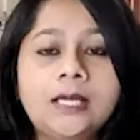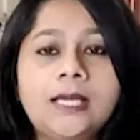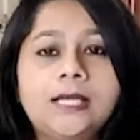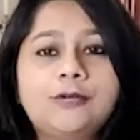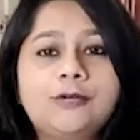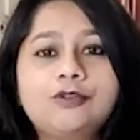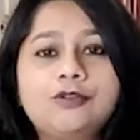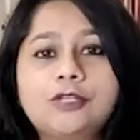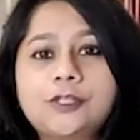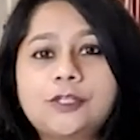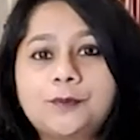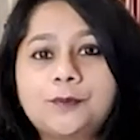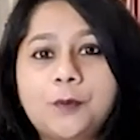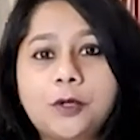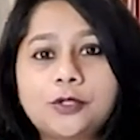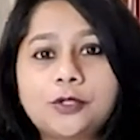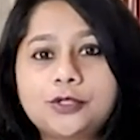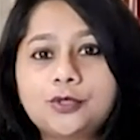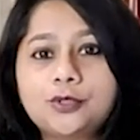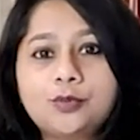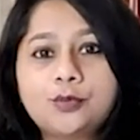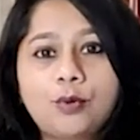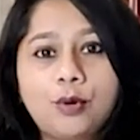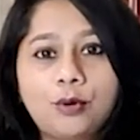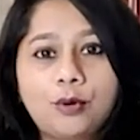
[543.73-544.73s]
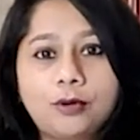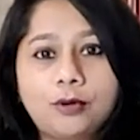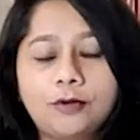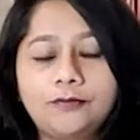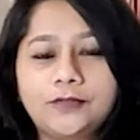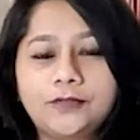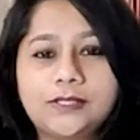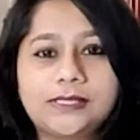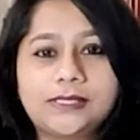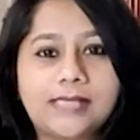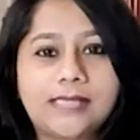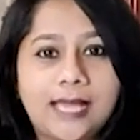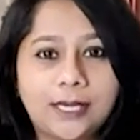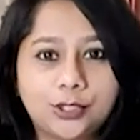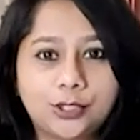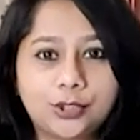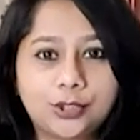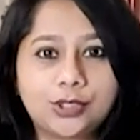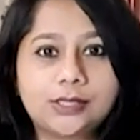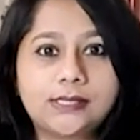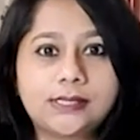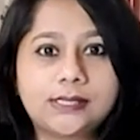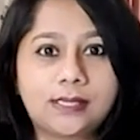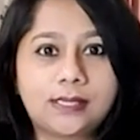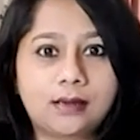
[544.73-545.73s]
In response to all of the
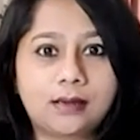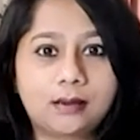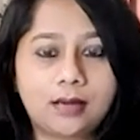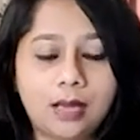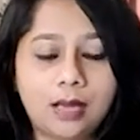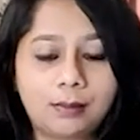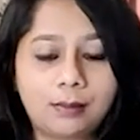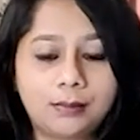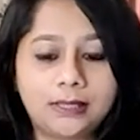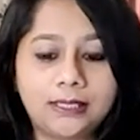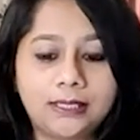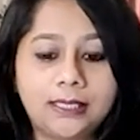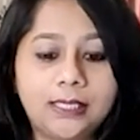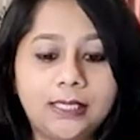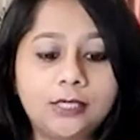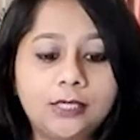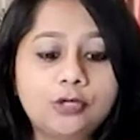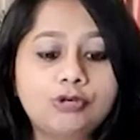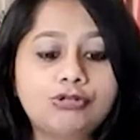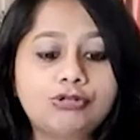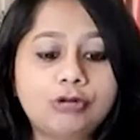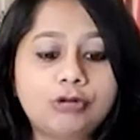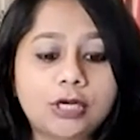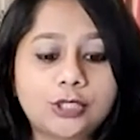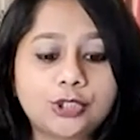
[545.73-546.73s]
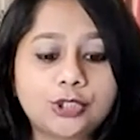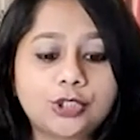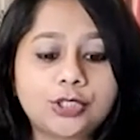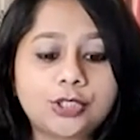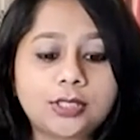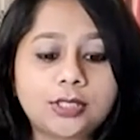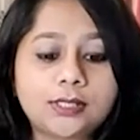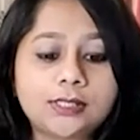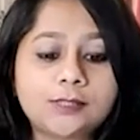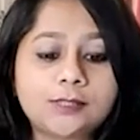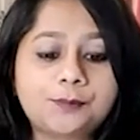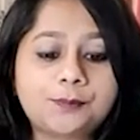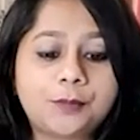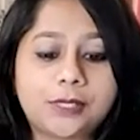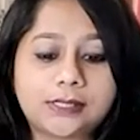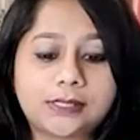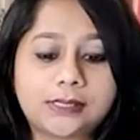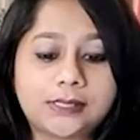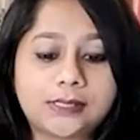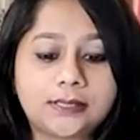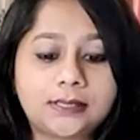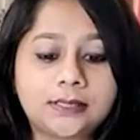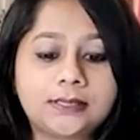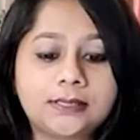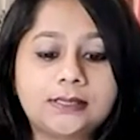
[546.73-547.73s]
sanctions that are coming in, Russia's
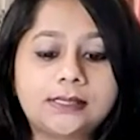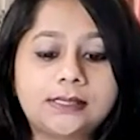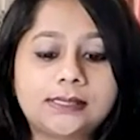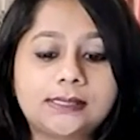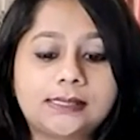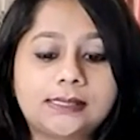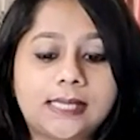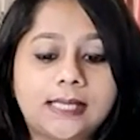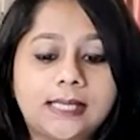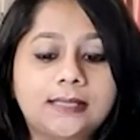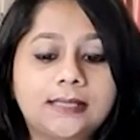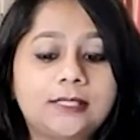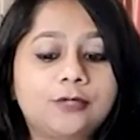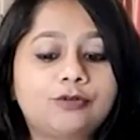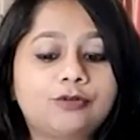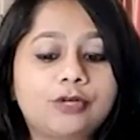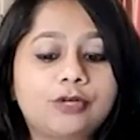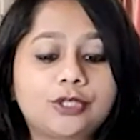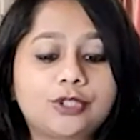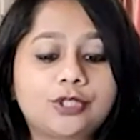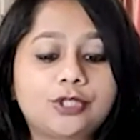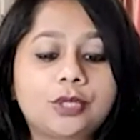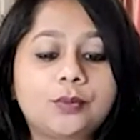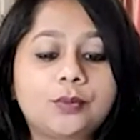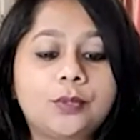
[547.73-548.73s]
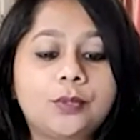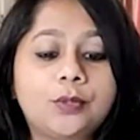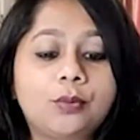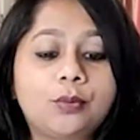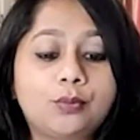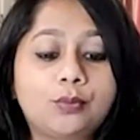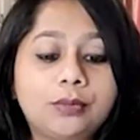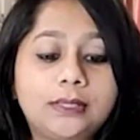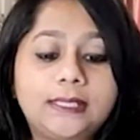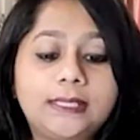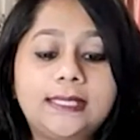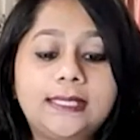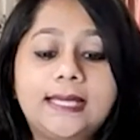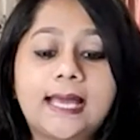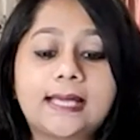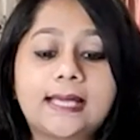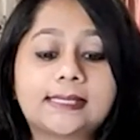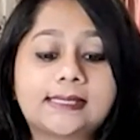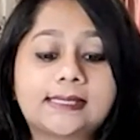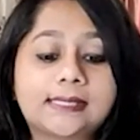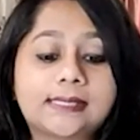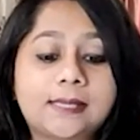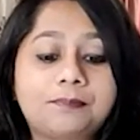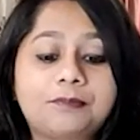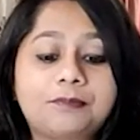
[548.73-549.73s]
president has said that Russia will only
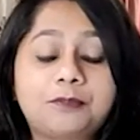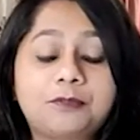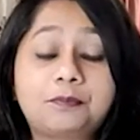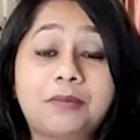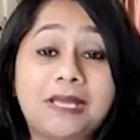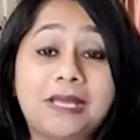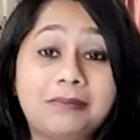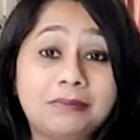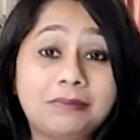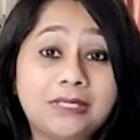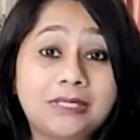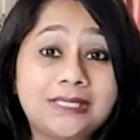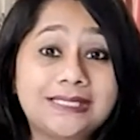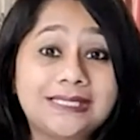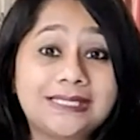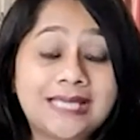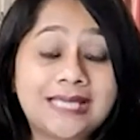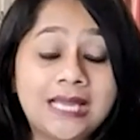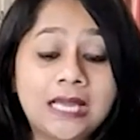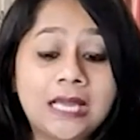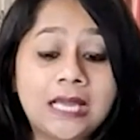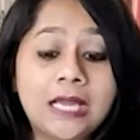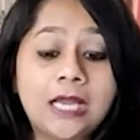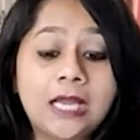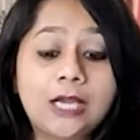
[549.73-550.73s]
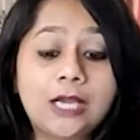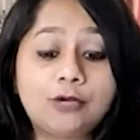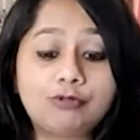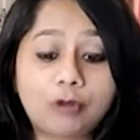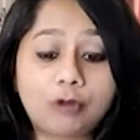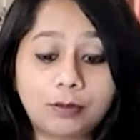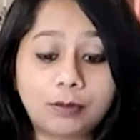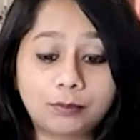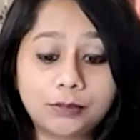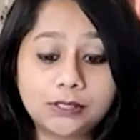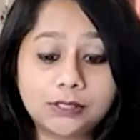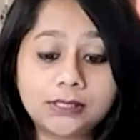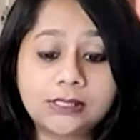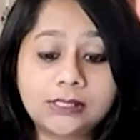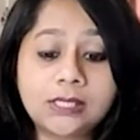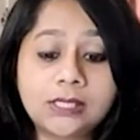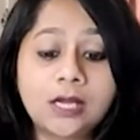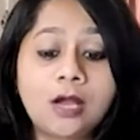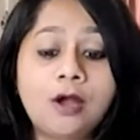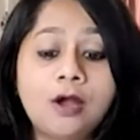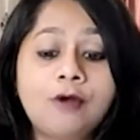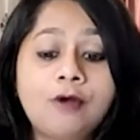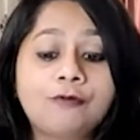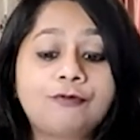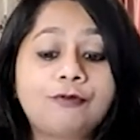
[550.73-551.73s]
accept payments in rubles
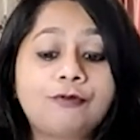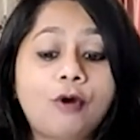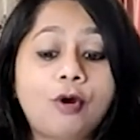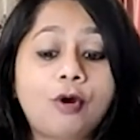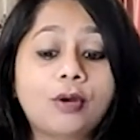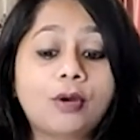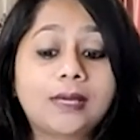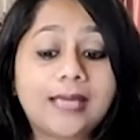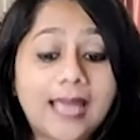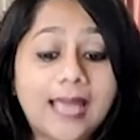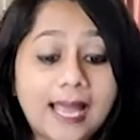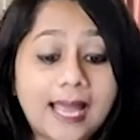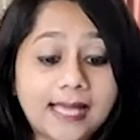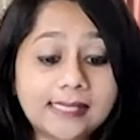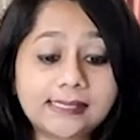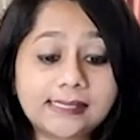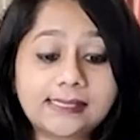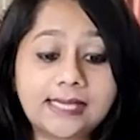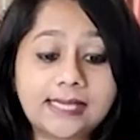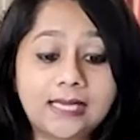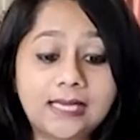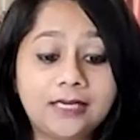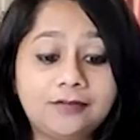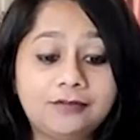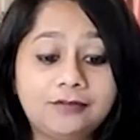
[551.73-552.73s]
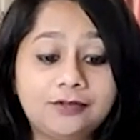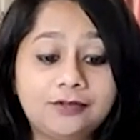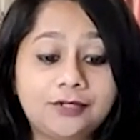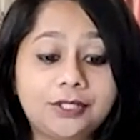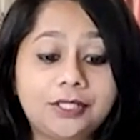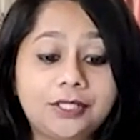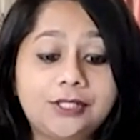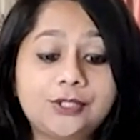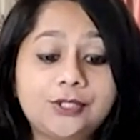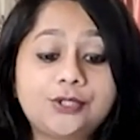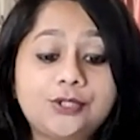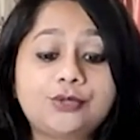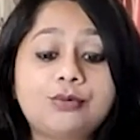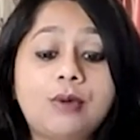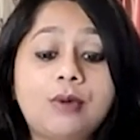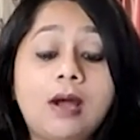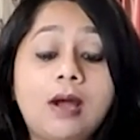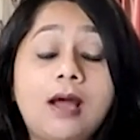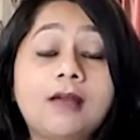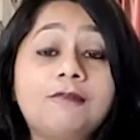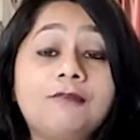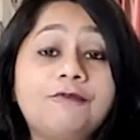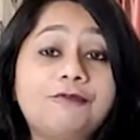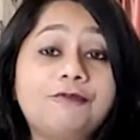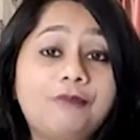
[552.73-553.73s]
for gas deliveries to
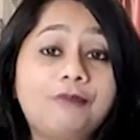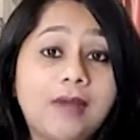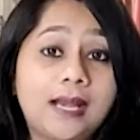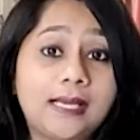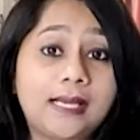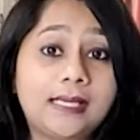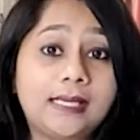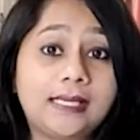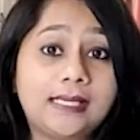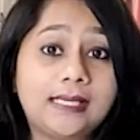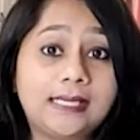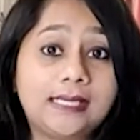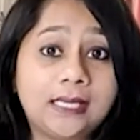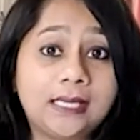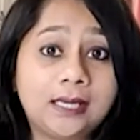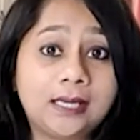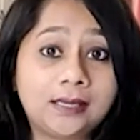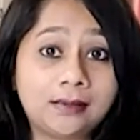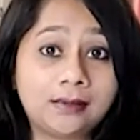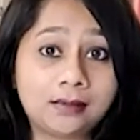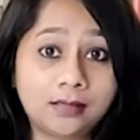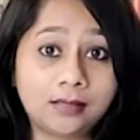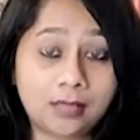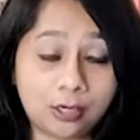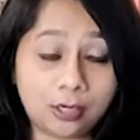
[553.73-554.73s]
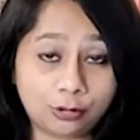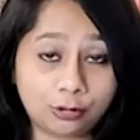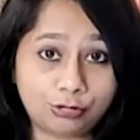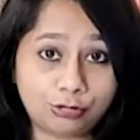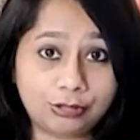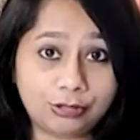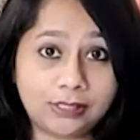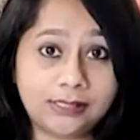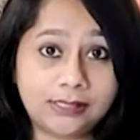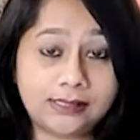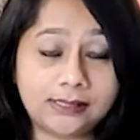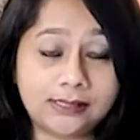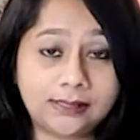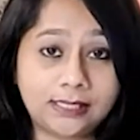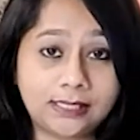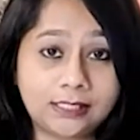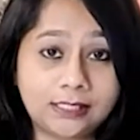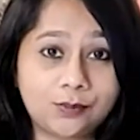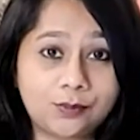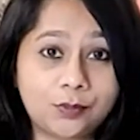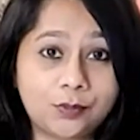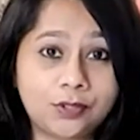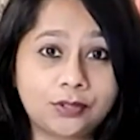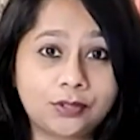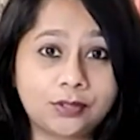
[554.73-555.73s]
unfriendly countries, and
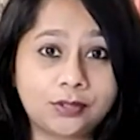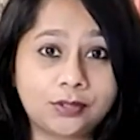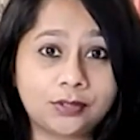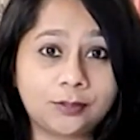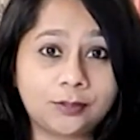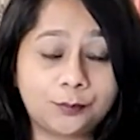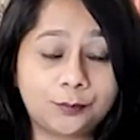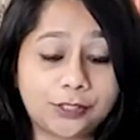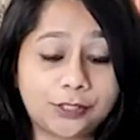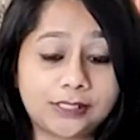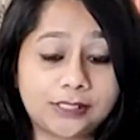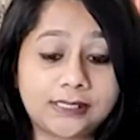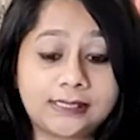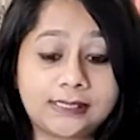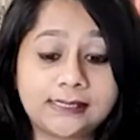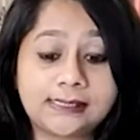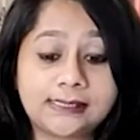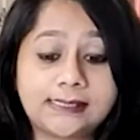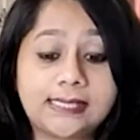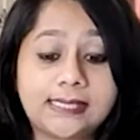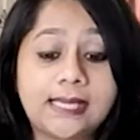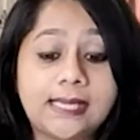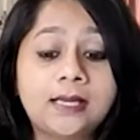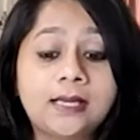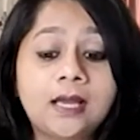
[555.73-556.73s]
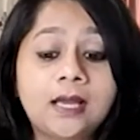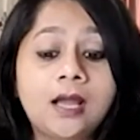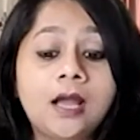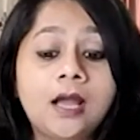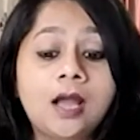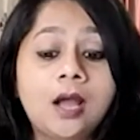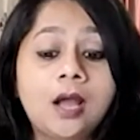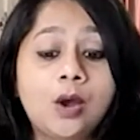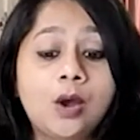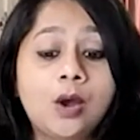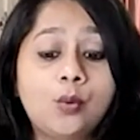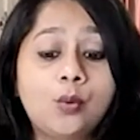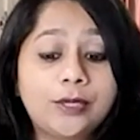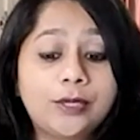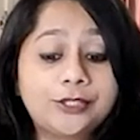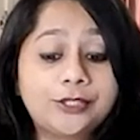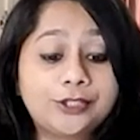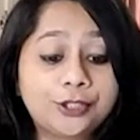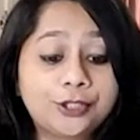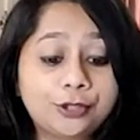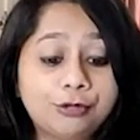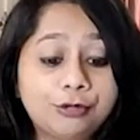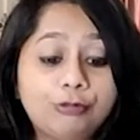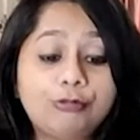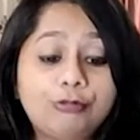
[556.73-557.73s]
that's what the president said, which
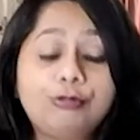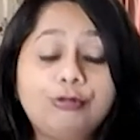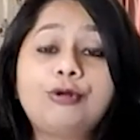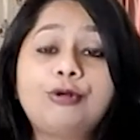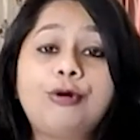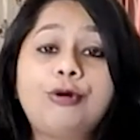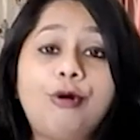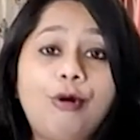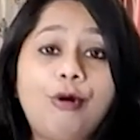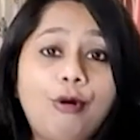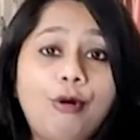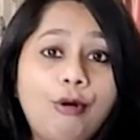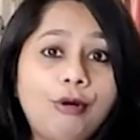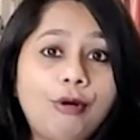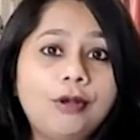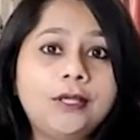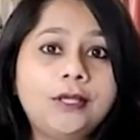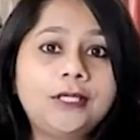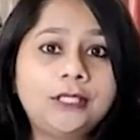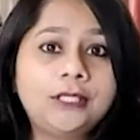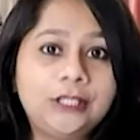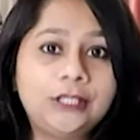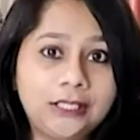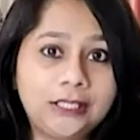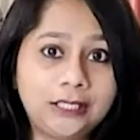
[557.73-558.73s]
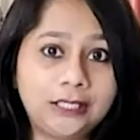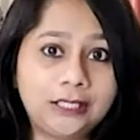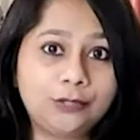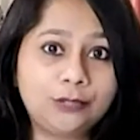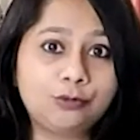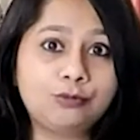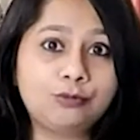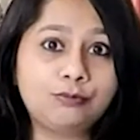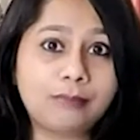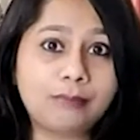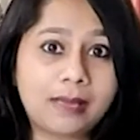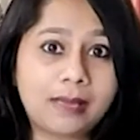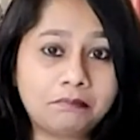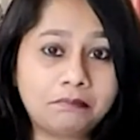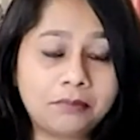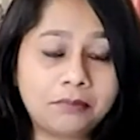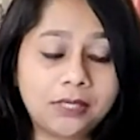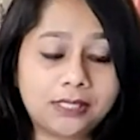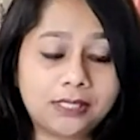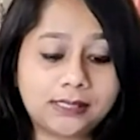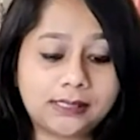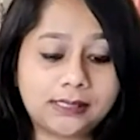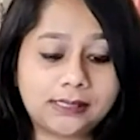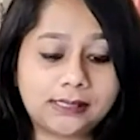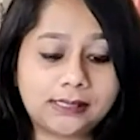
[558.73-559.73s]
include all EU
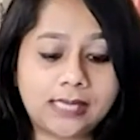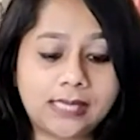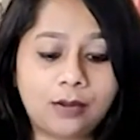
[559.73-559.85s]
members.